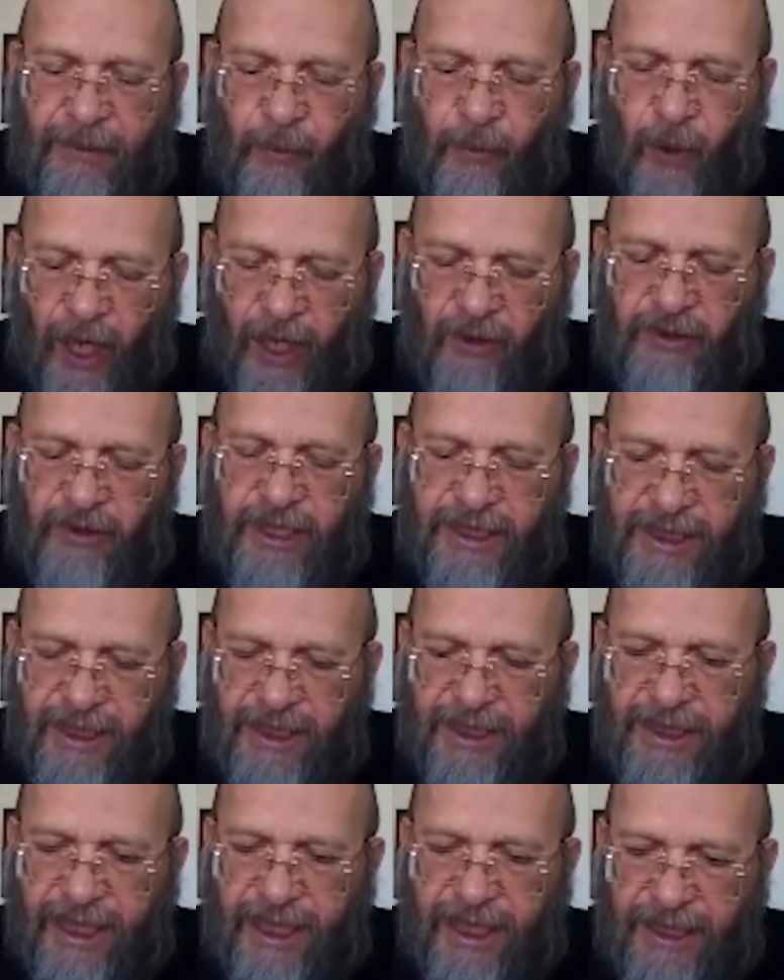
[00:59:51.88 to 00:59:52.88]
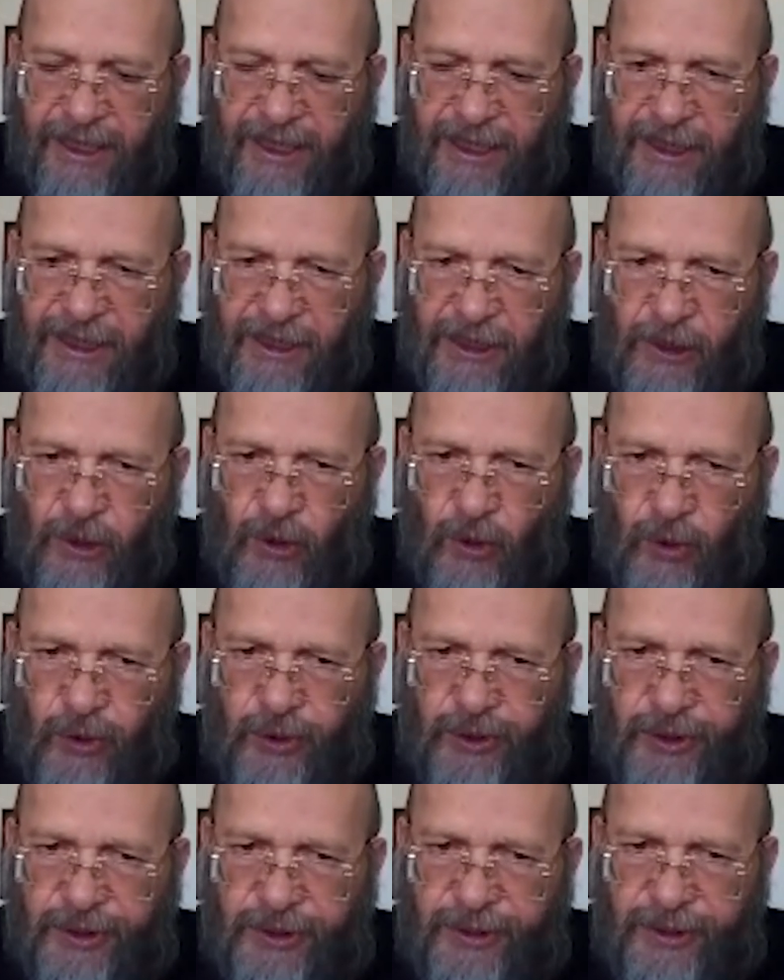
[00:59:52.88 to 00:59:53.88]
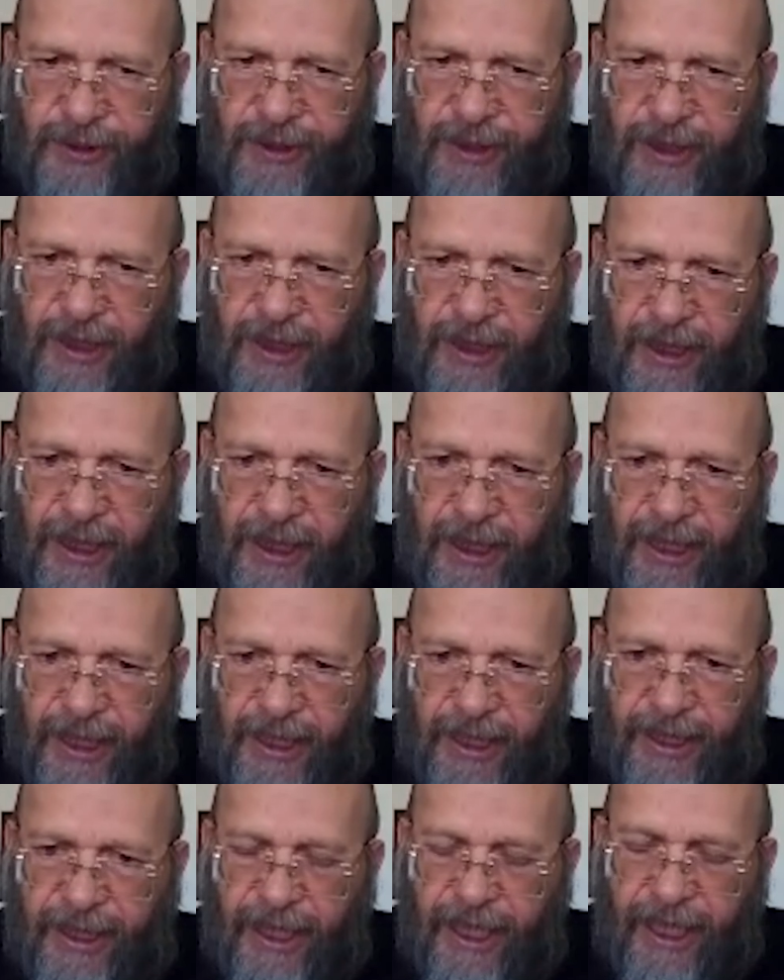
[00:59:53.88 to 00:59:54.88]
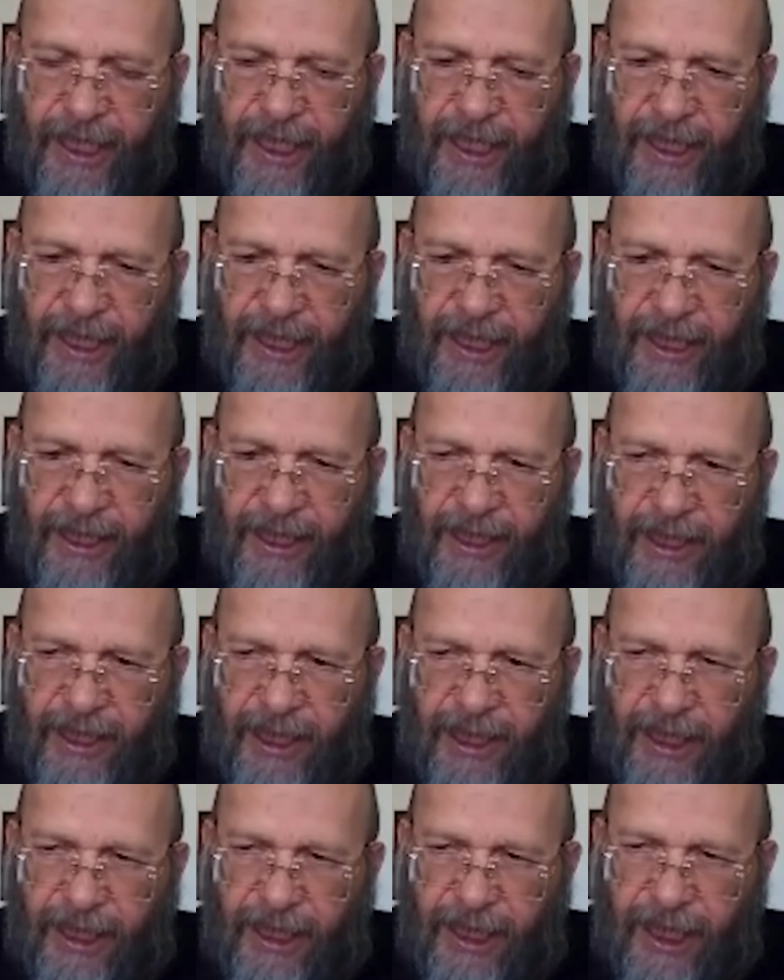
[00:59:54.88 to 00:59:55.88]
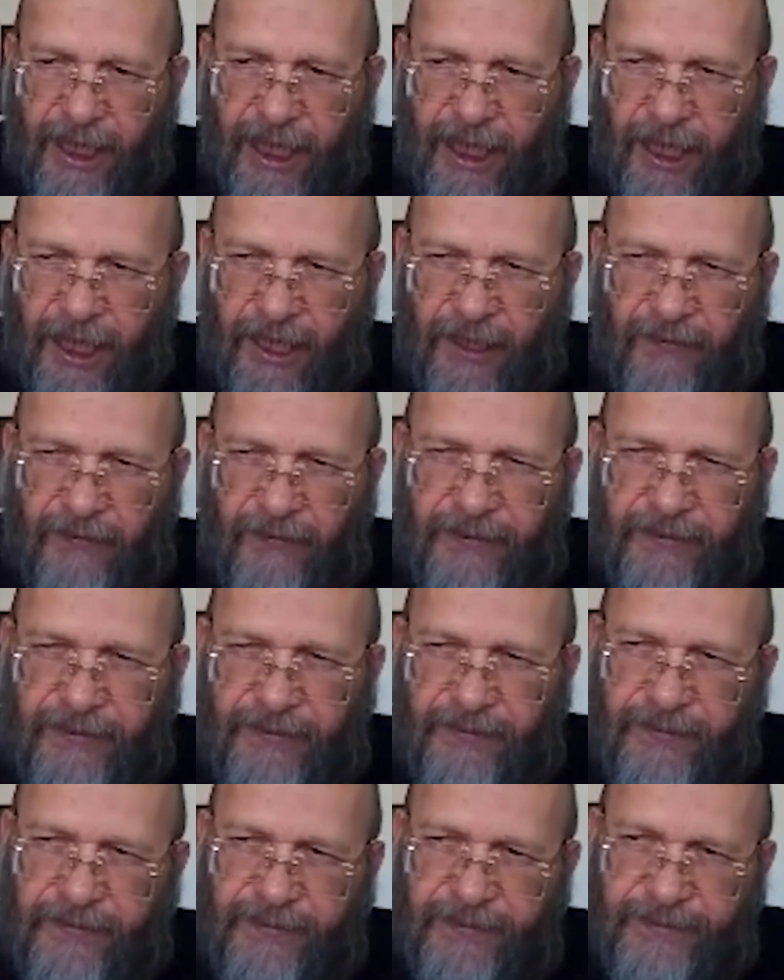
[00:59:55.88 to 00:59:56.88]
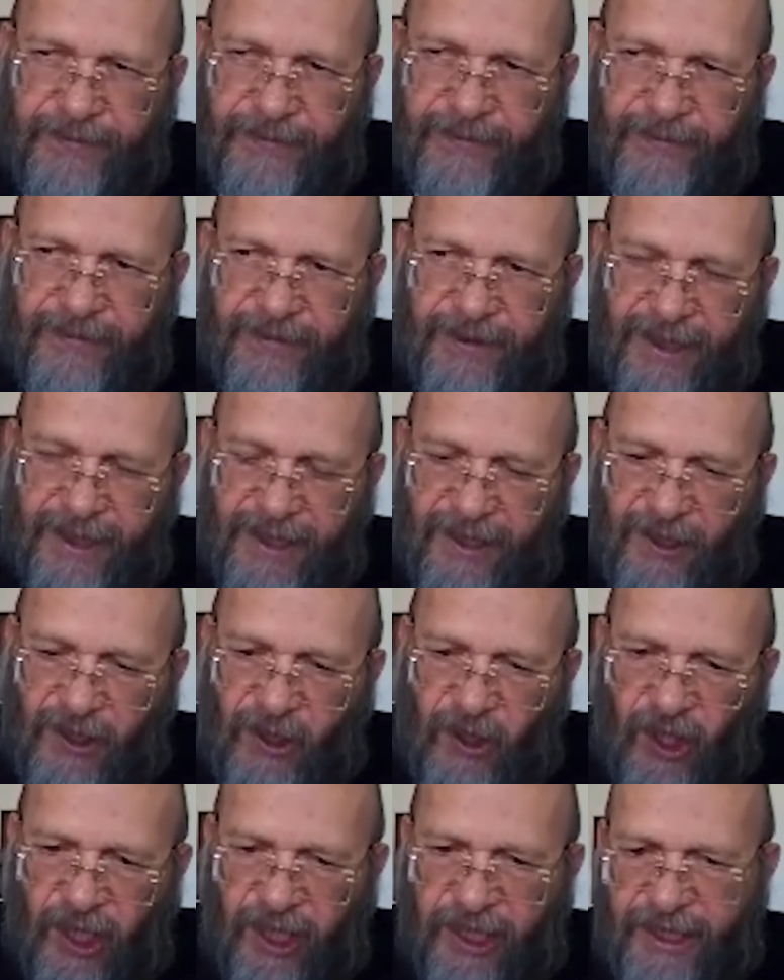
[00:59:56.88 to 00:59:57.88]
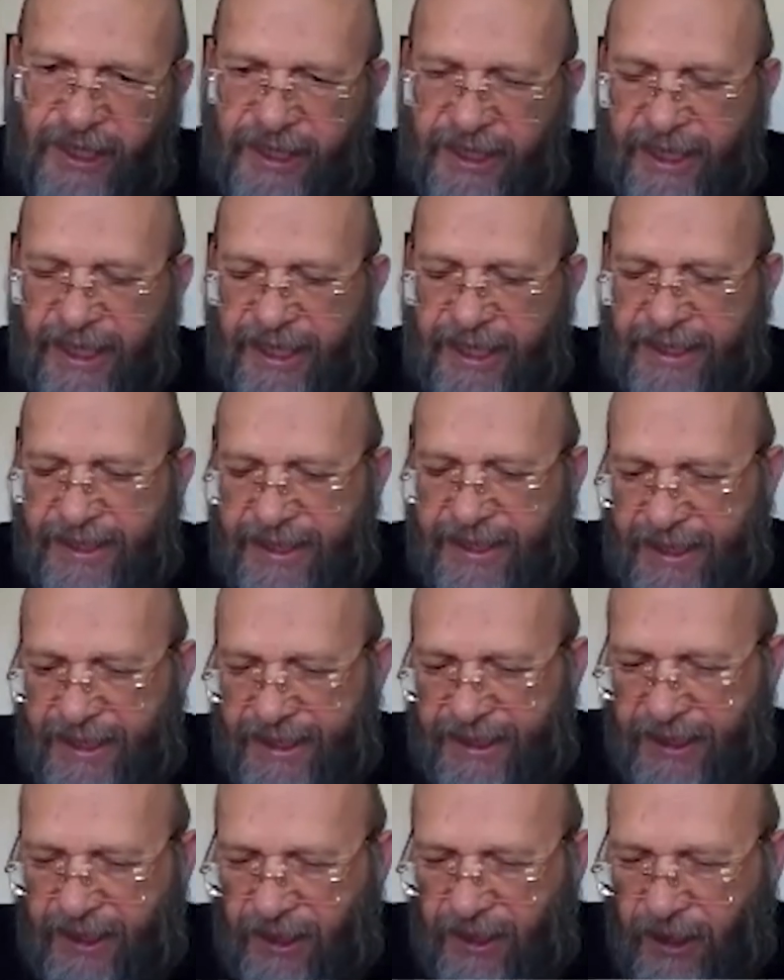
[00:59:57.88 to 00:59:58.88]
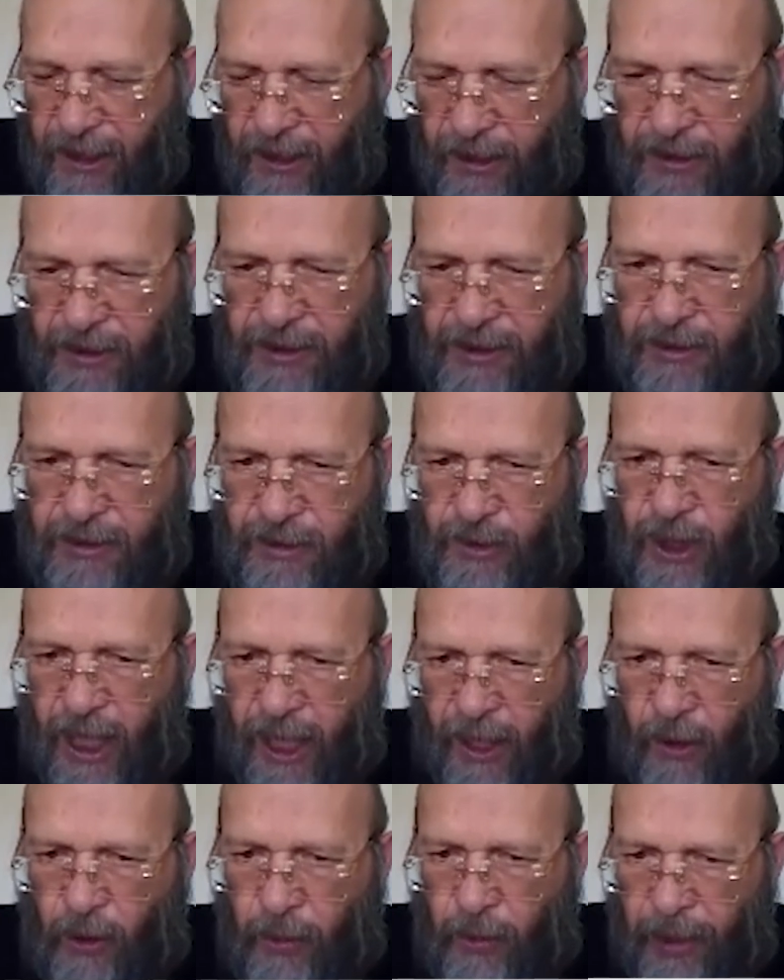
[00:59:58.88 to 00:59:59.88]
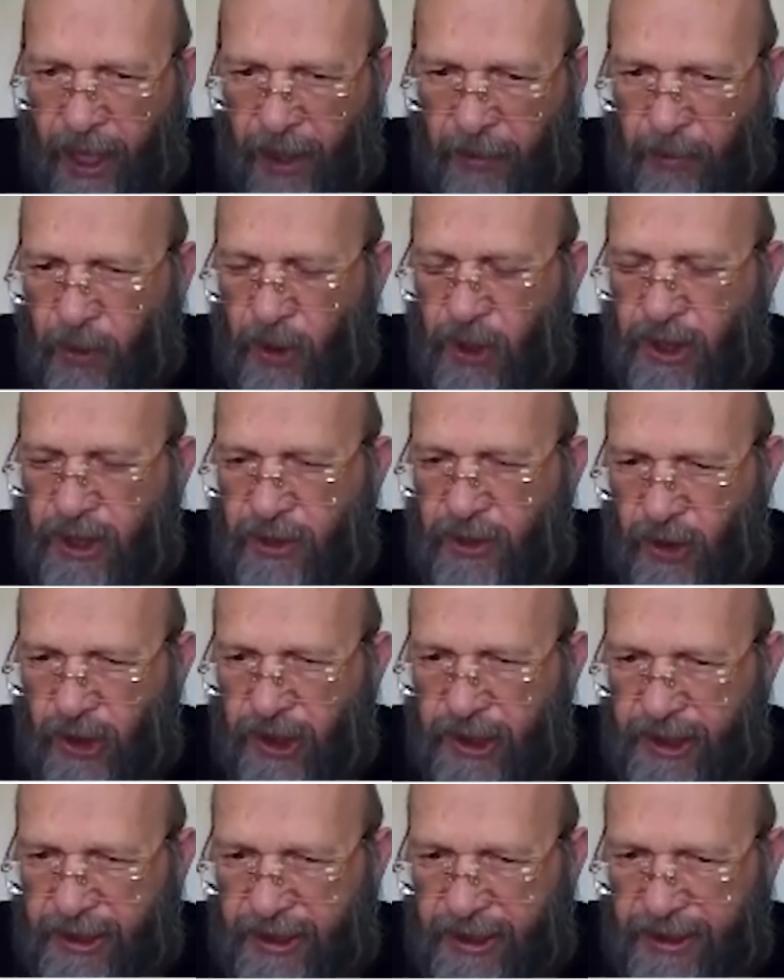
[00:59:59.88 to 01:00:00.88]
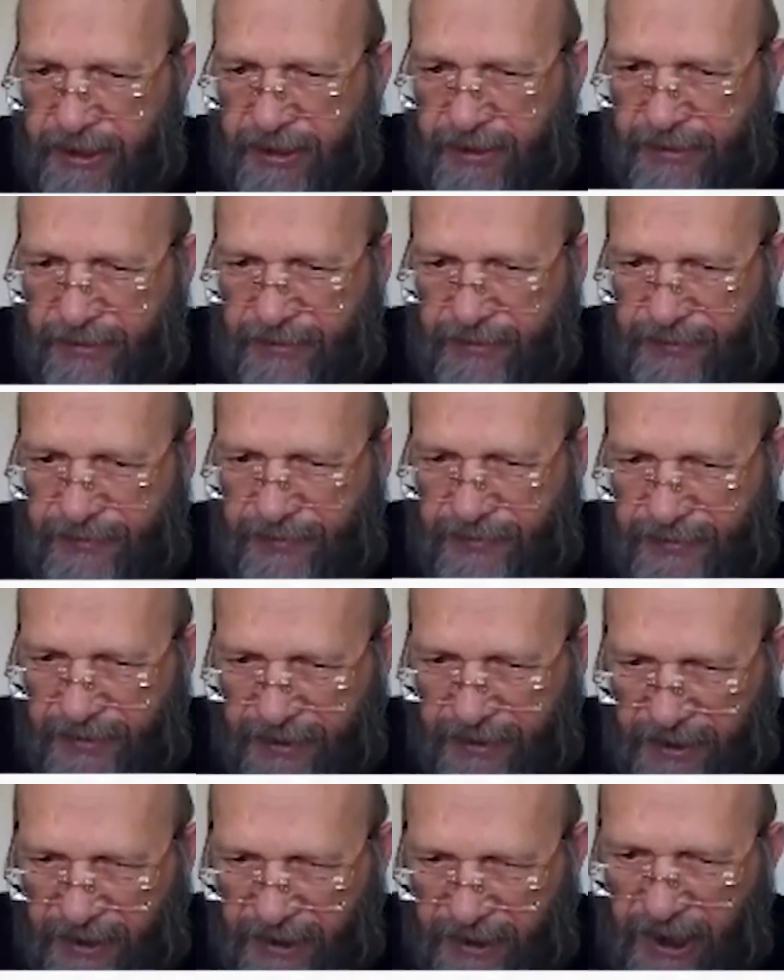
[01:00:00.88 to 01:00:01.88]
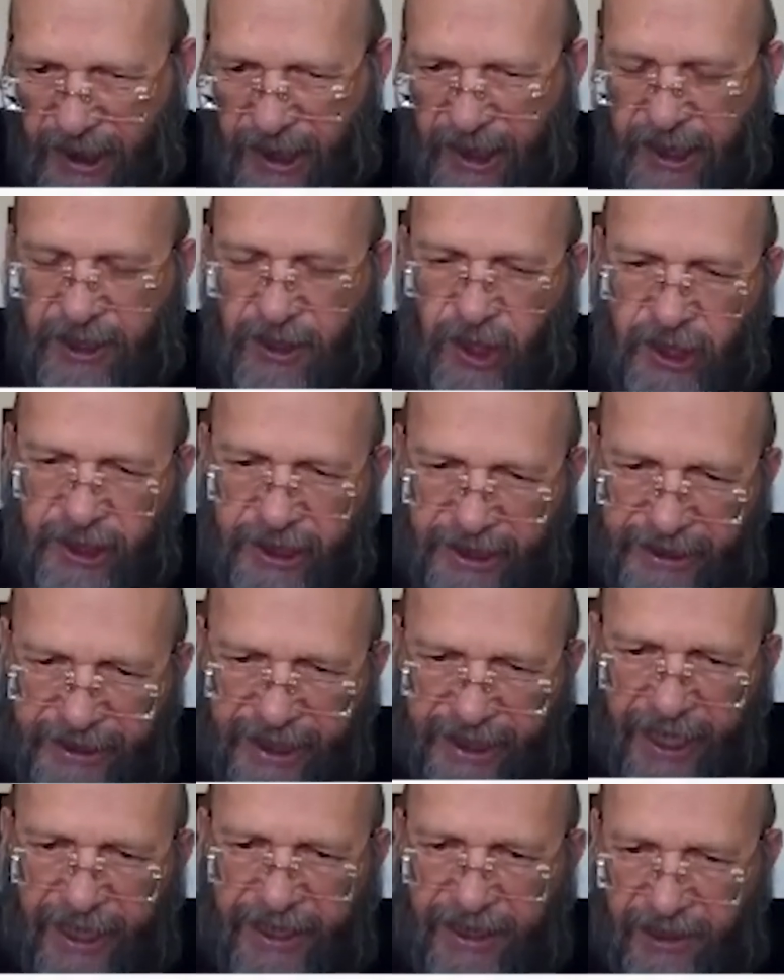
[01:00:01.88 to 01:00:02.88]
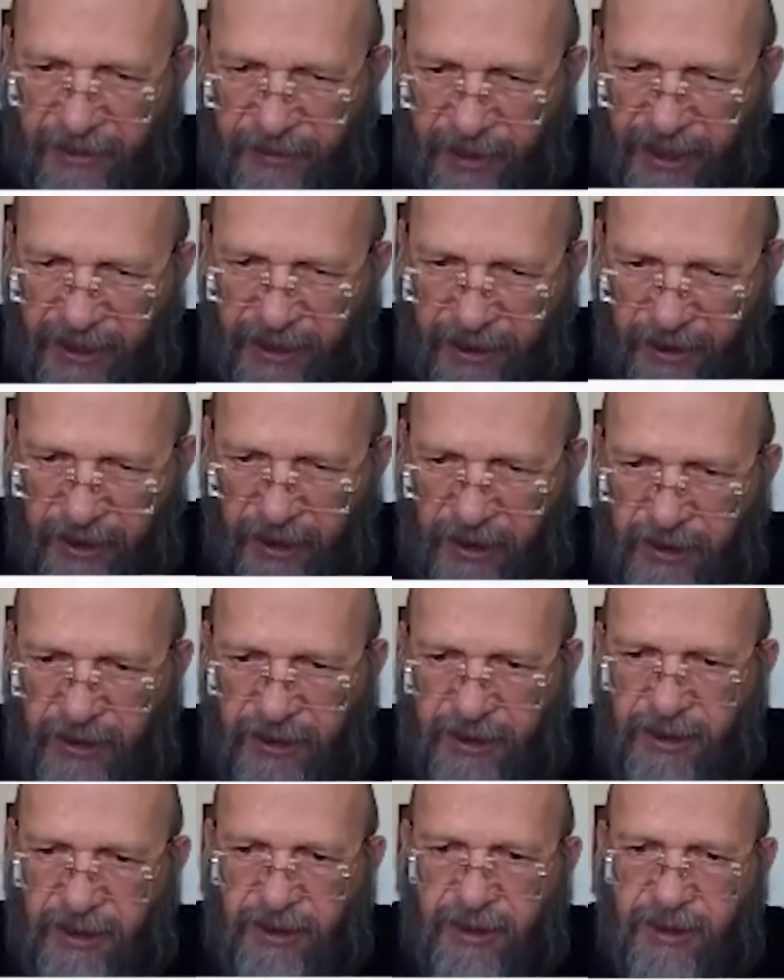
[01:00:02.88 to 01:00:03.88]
One of the things they understood, they have coordinates close to our bipolar coordinates. Not exactly, but close.